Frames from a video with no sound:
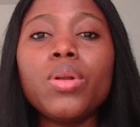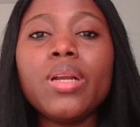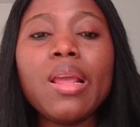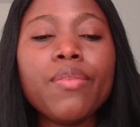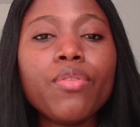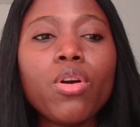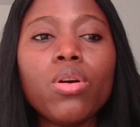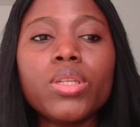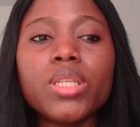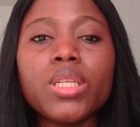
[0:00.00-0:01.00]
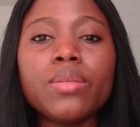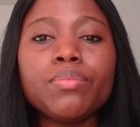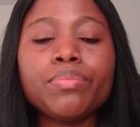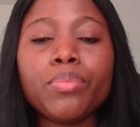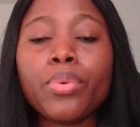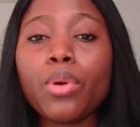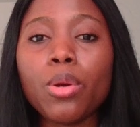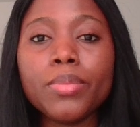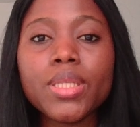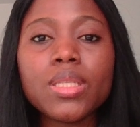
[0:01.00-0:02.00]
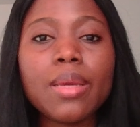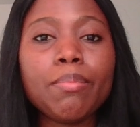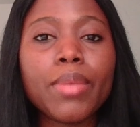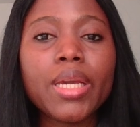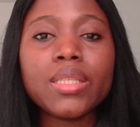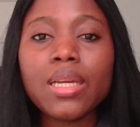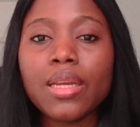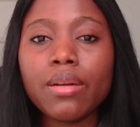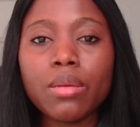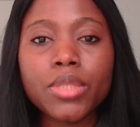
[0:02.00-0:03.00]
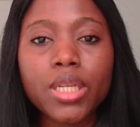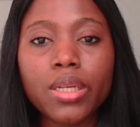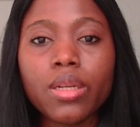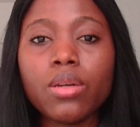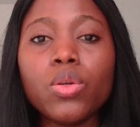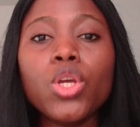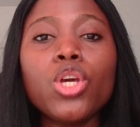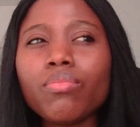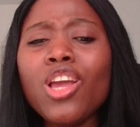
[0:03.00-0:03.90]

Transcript: I will leave all the prompts in my Telegram channel.